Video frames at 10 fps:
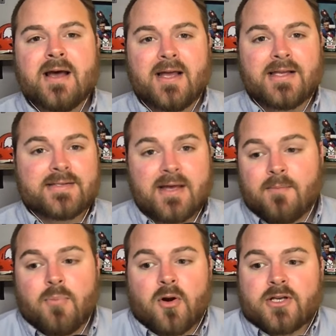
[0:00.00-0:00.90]
as uh,
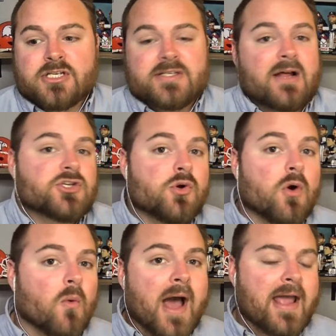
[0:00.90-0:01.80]
Burke is just now two
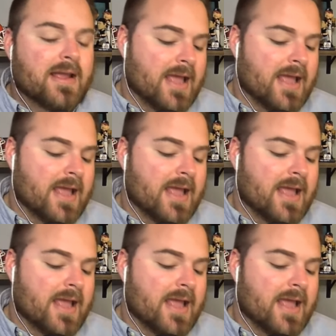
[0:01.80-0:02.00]
away,